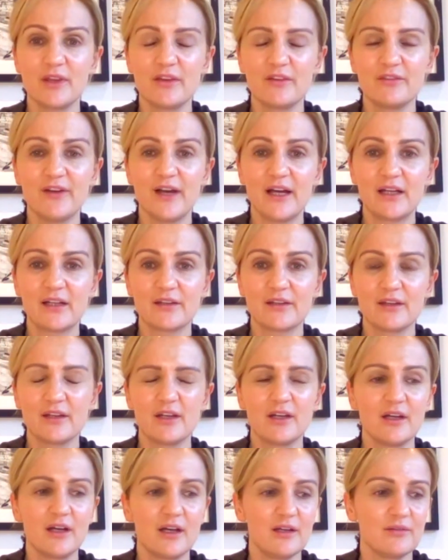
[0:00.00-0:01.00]
the fact
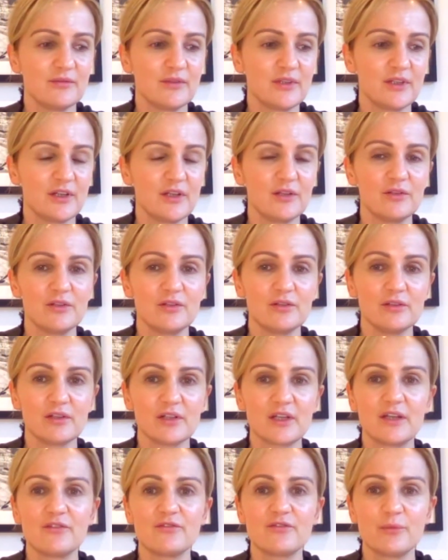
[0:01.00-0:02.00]
that um, you know you're
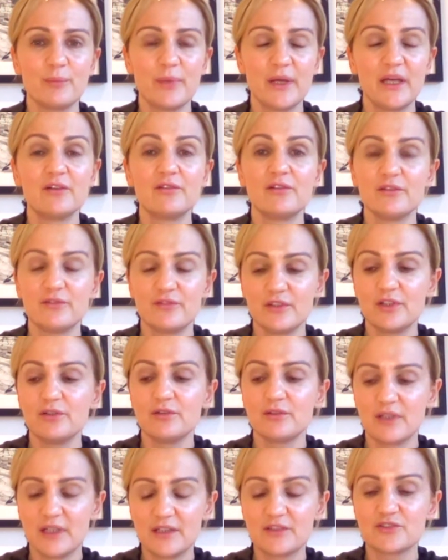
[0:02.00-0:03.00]
looking for
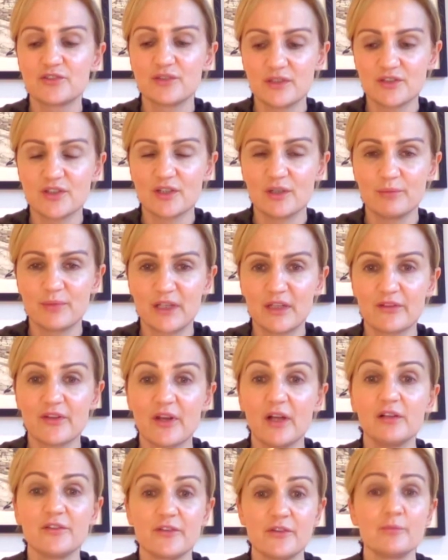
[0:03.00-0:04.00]
peer-reviewed literature because
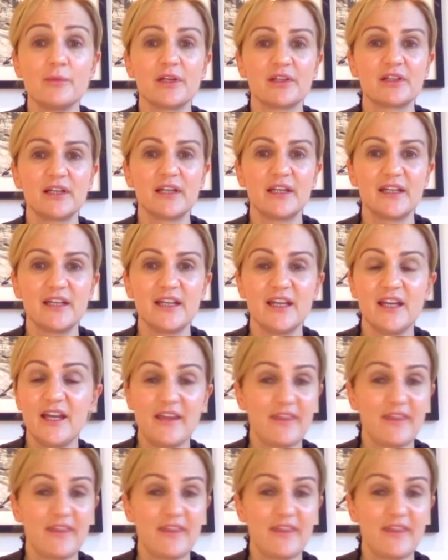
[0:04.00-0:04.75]
ultimately